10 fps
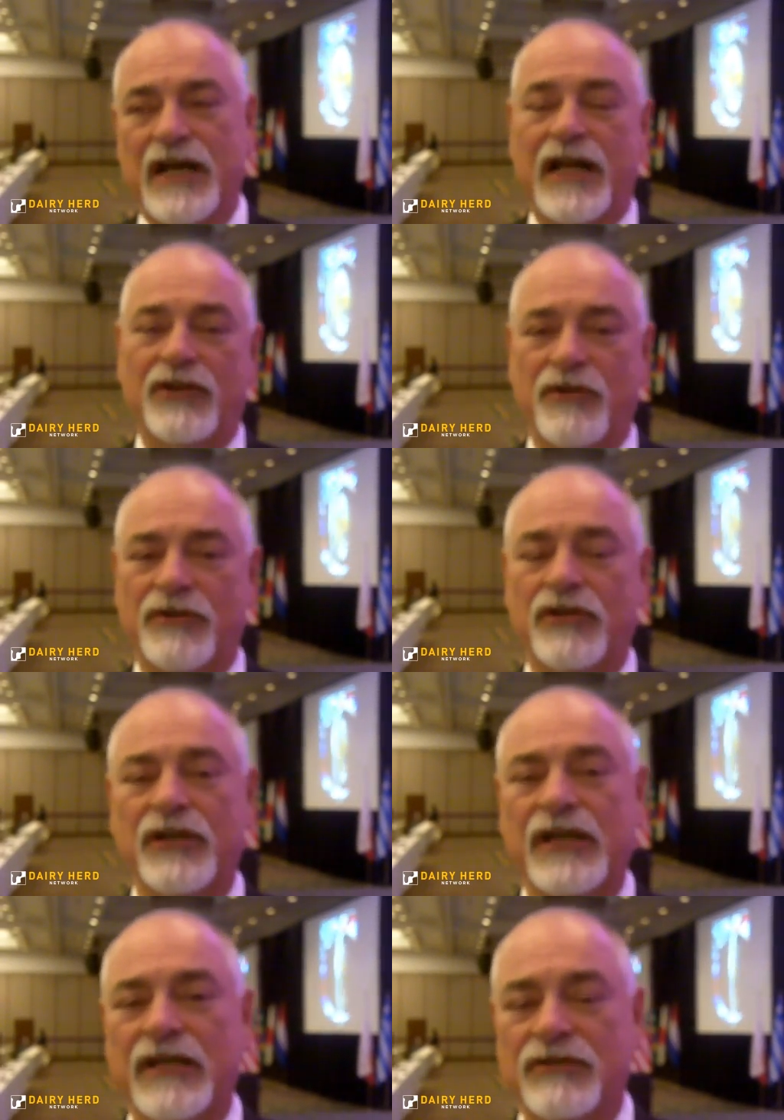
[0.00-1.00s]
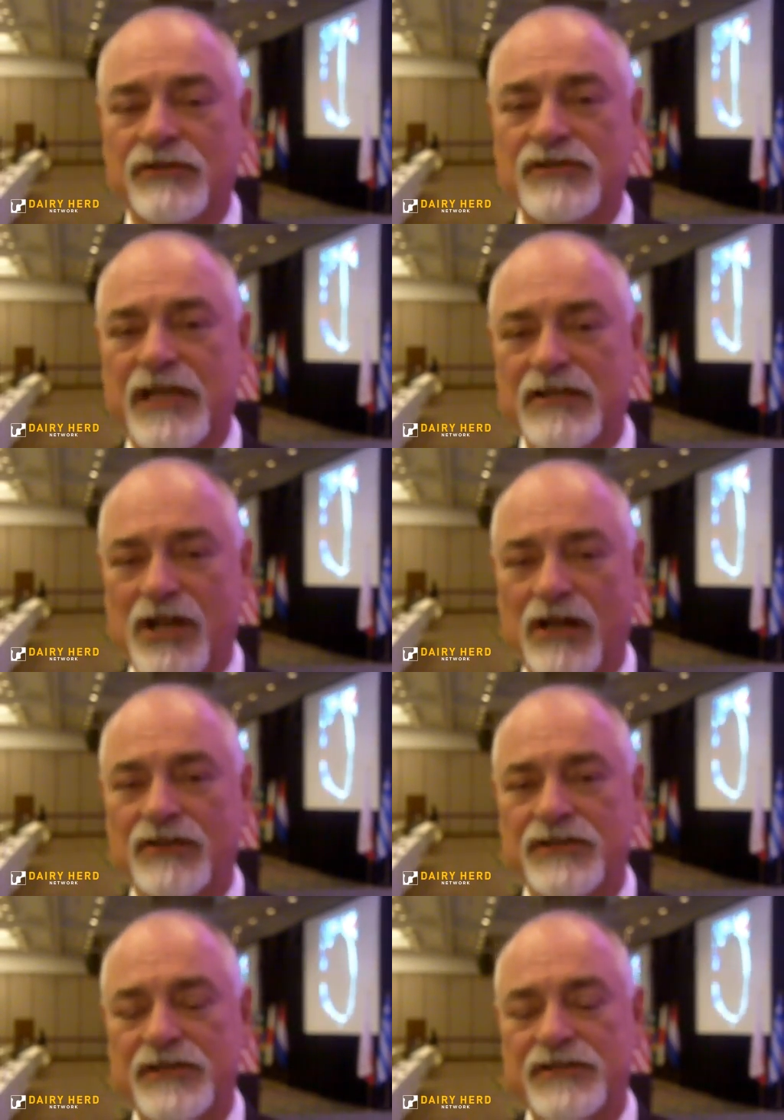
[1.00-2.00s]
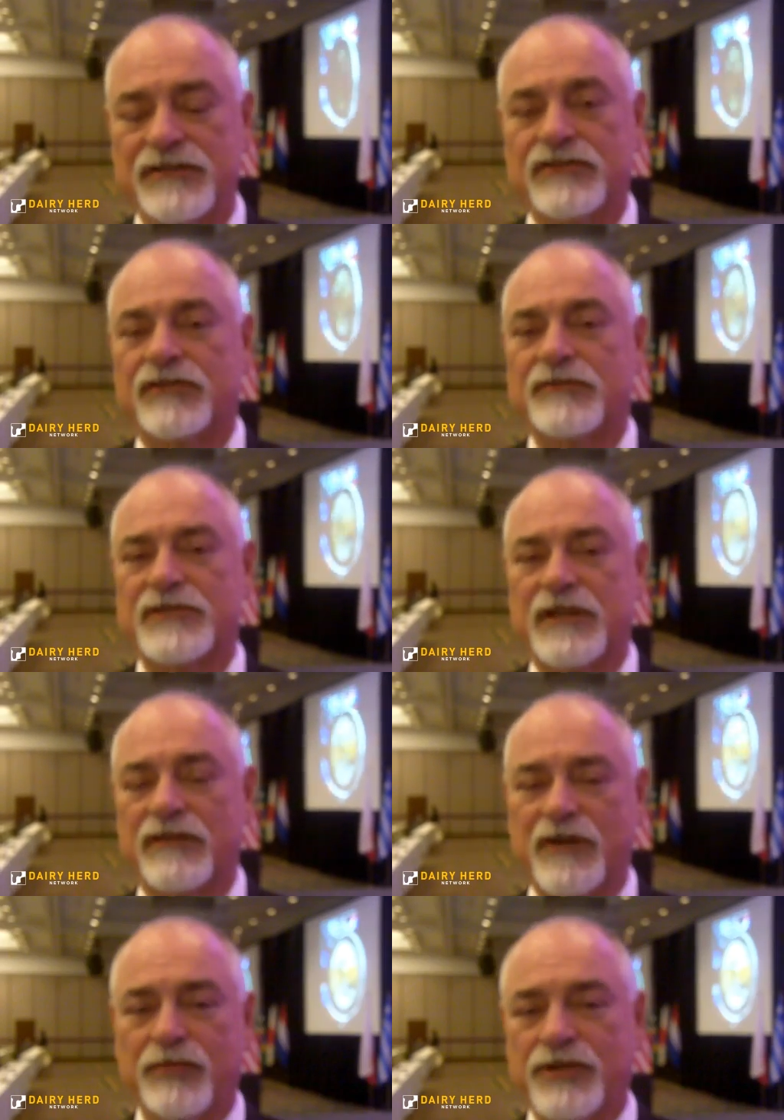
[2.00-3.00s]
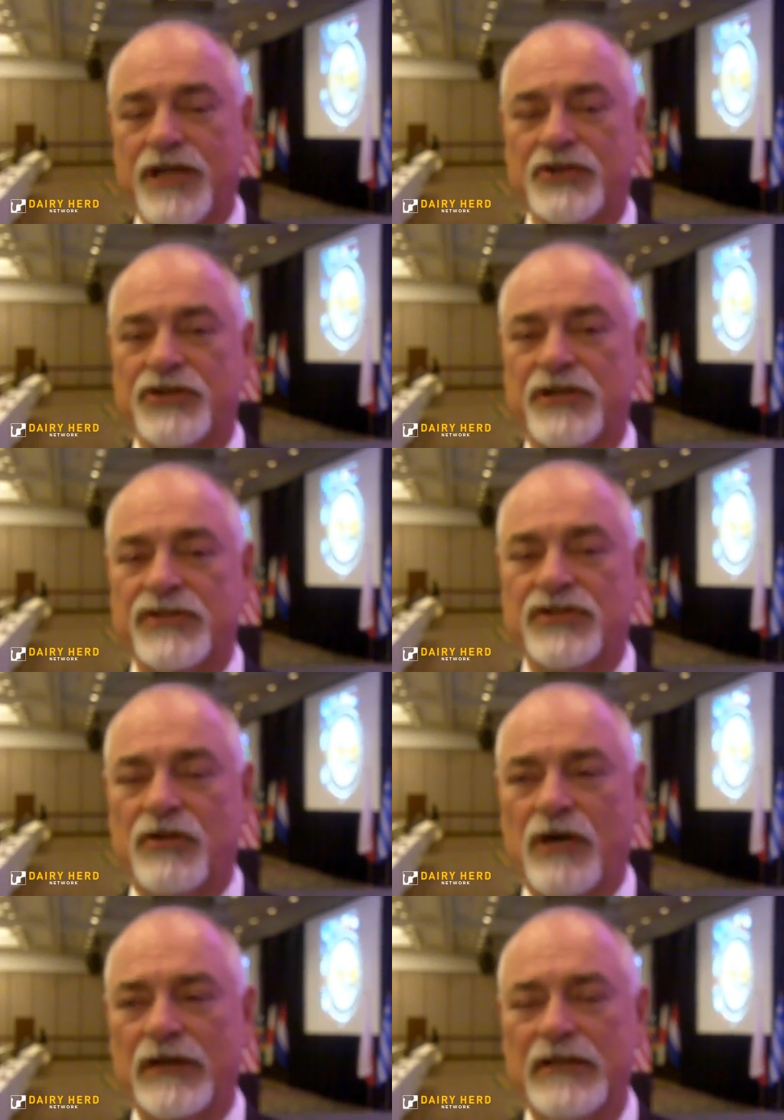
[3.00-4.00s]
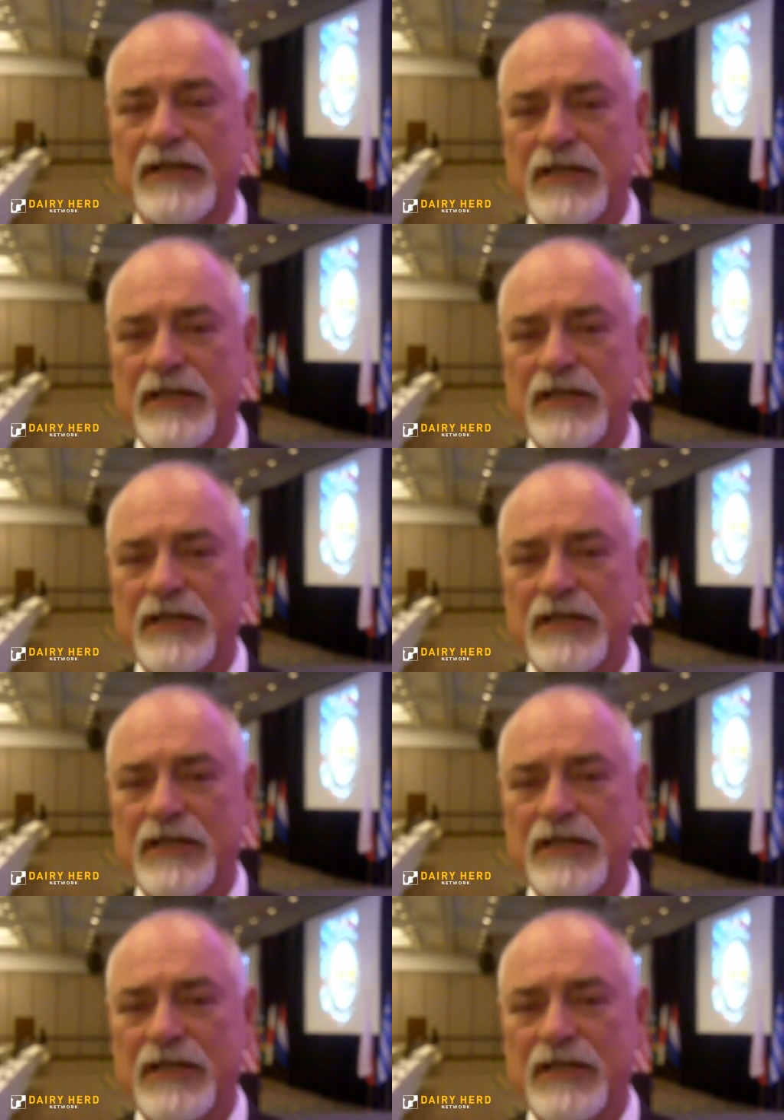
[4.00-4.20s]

I know they're looking at new technologies in terms of production and so on.